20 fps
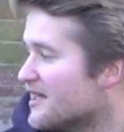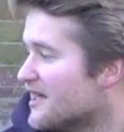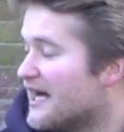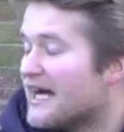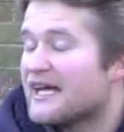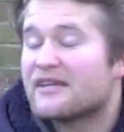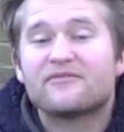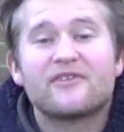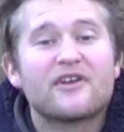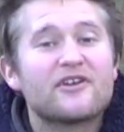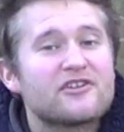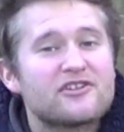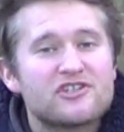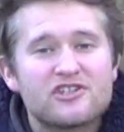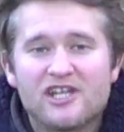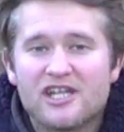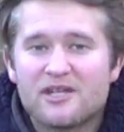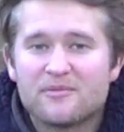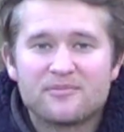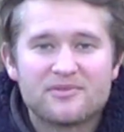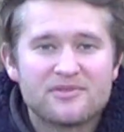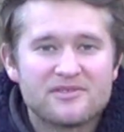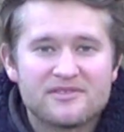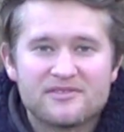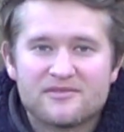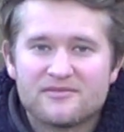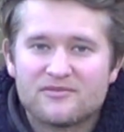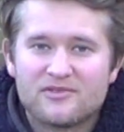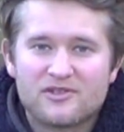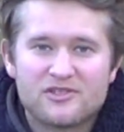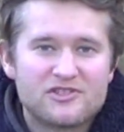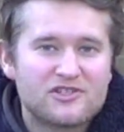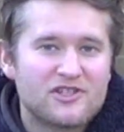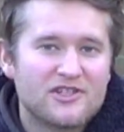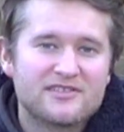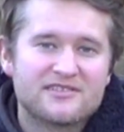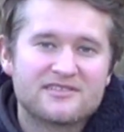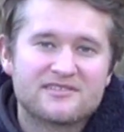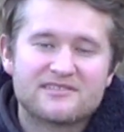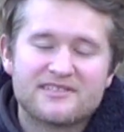and very cheap, for
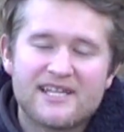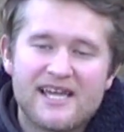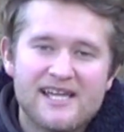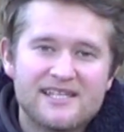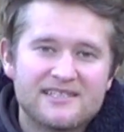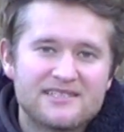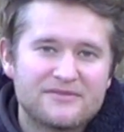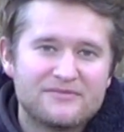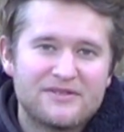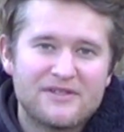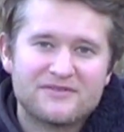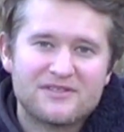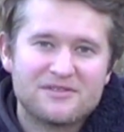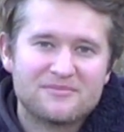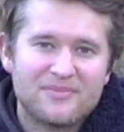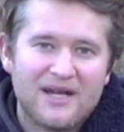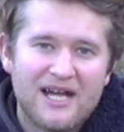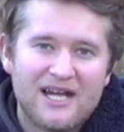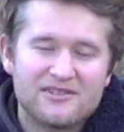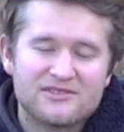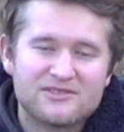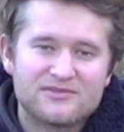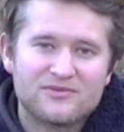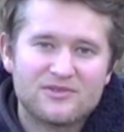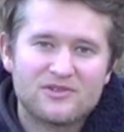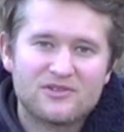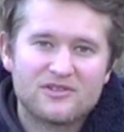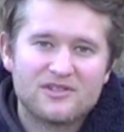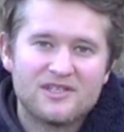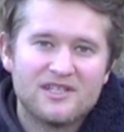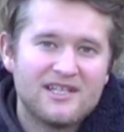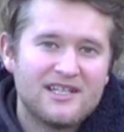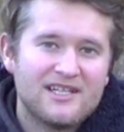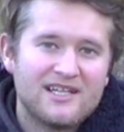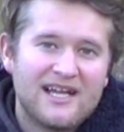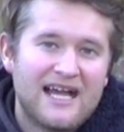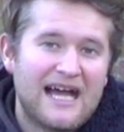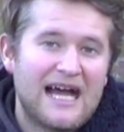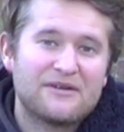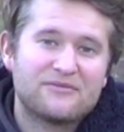just 10 to 15 pounds for
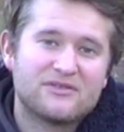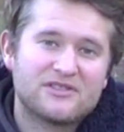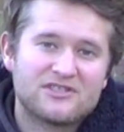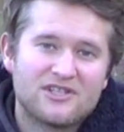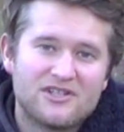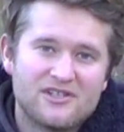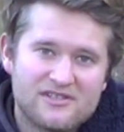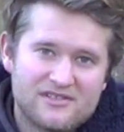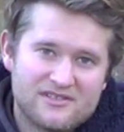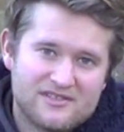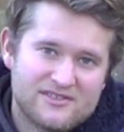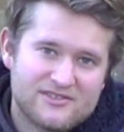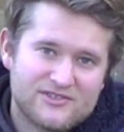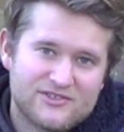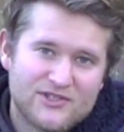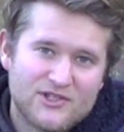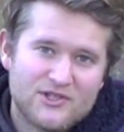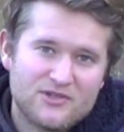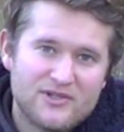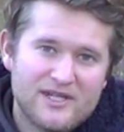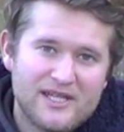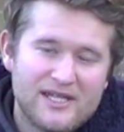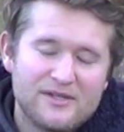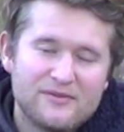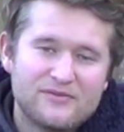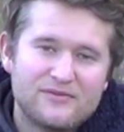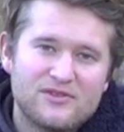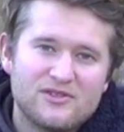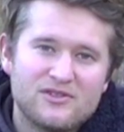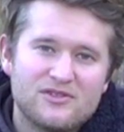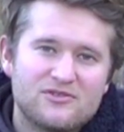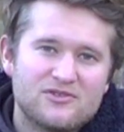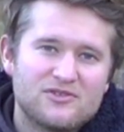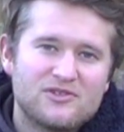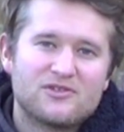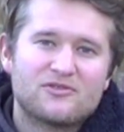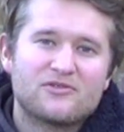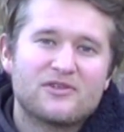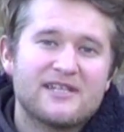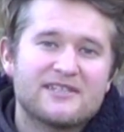half a ton. So if you do
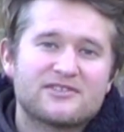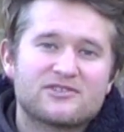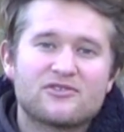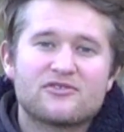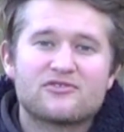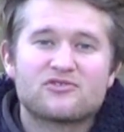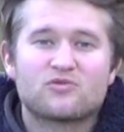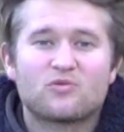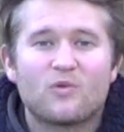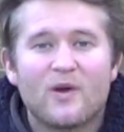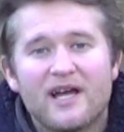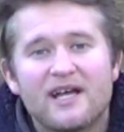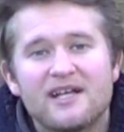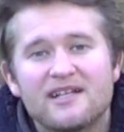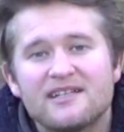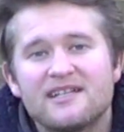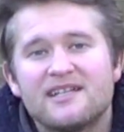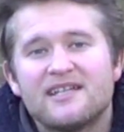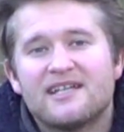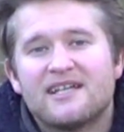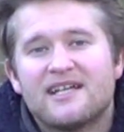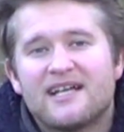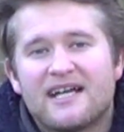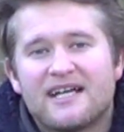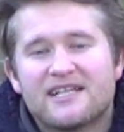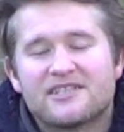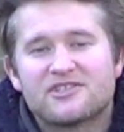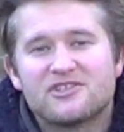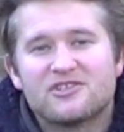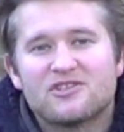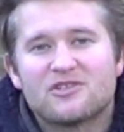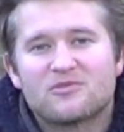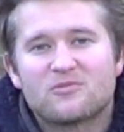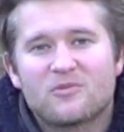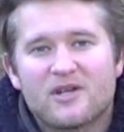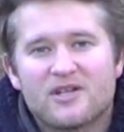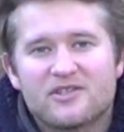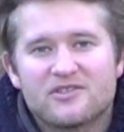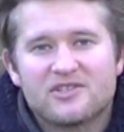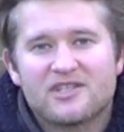your research well and you know
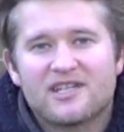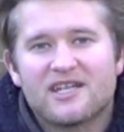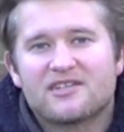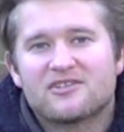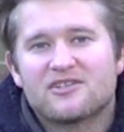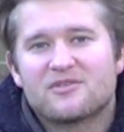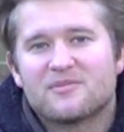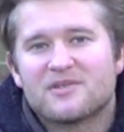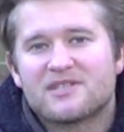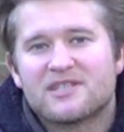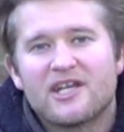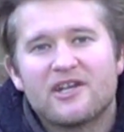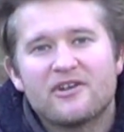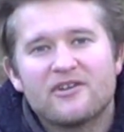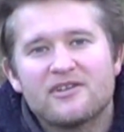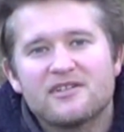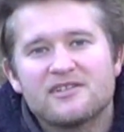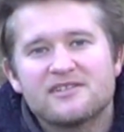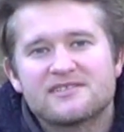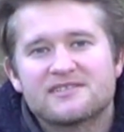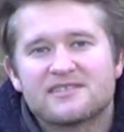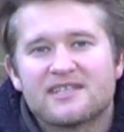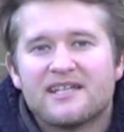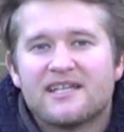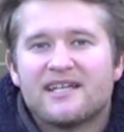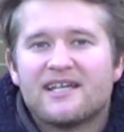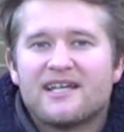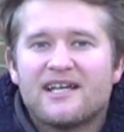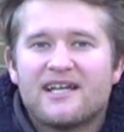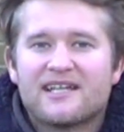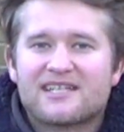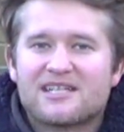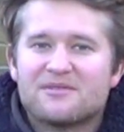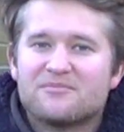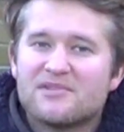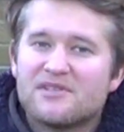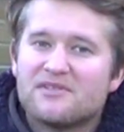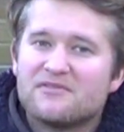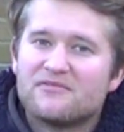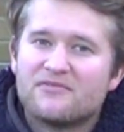where to get your materials, it can
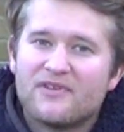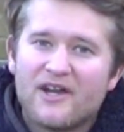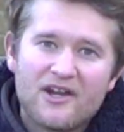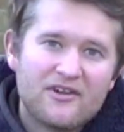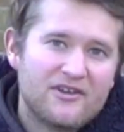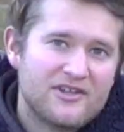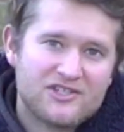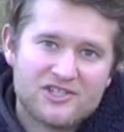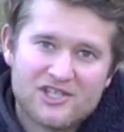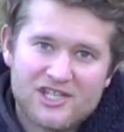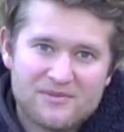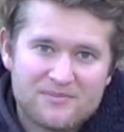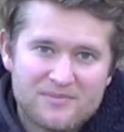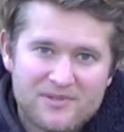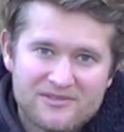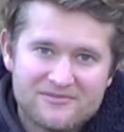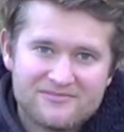be very cheap.